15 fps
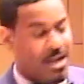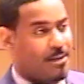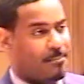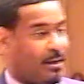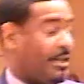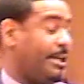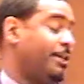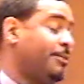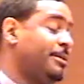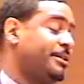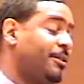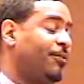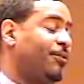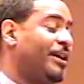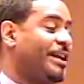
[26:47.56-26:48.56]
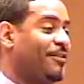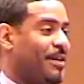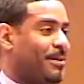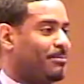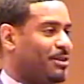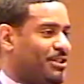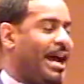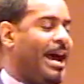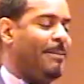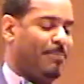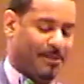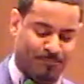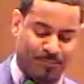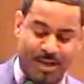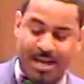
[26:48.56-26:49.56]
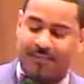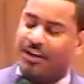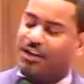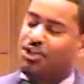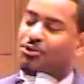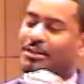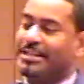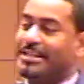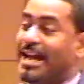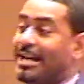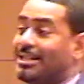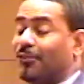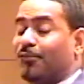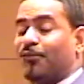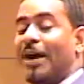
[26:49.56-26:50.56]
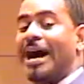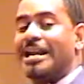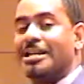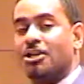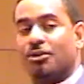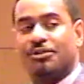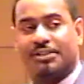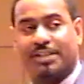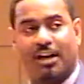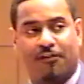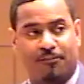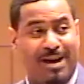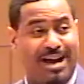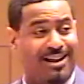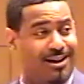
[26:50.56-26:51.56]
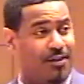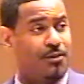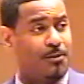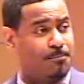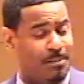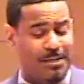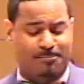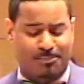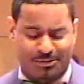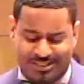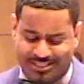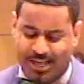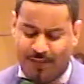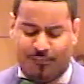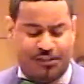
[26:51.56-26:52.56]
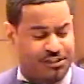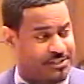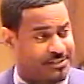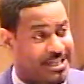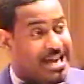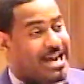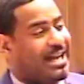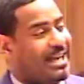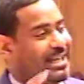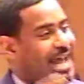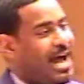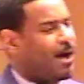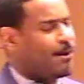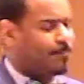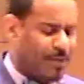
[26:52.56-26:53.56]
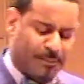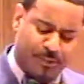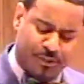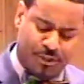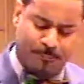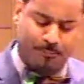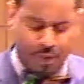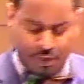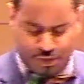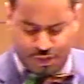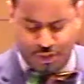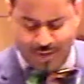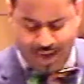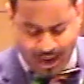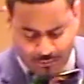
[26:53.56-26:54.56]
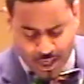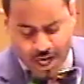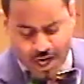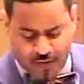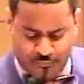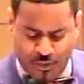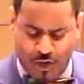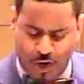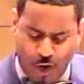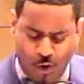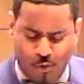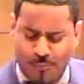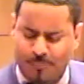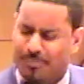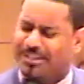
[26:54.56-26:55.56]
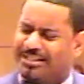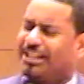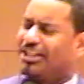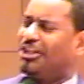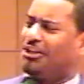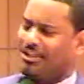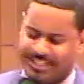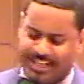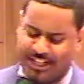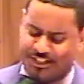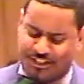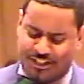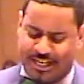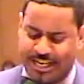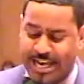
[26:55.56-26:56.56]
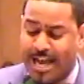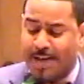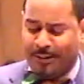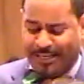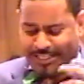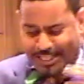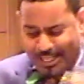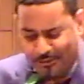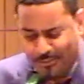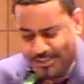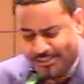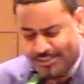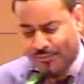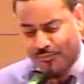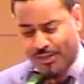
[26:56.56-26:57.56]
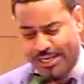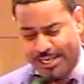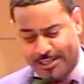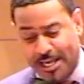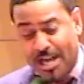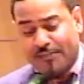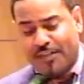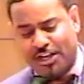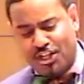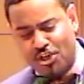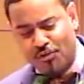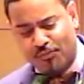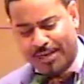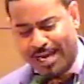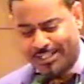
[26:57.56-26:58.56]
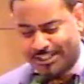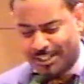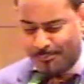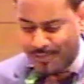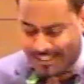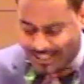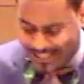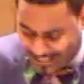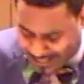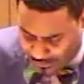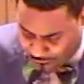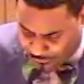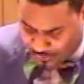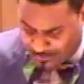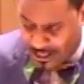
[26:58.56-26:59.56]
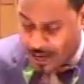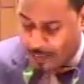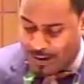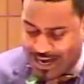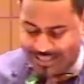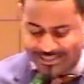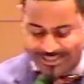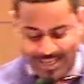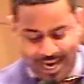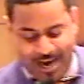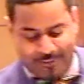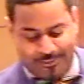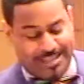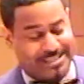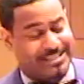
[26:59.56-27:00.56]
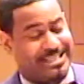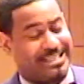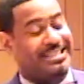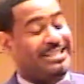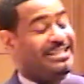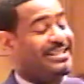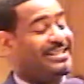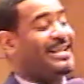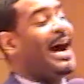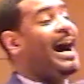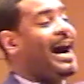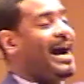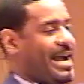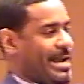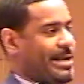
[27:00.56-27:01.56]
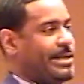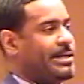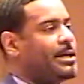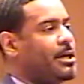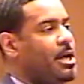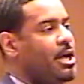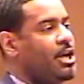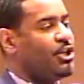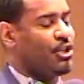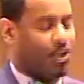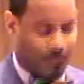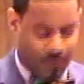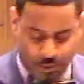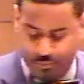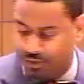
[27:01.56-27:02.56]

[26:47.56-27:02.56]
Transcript: But here is the thing that must happen that you cannot define yourself by other people's deficits, allow people to push you out of your own particular destiny. But here is the thing that you've got to be delivered by daring to design your own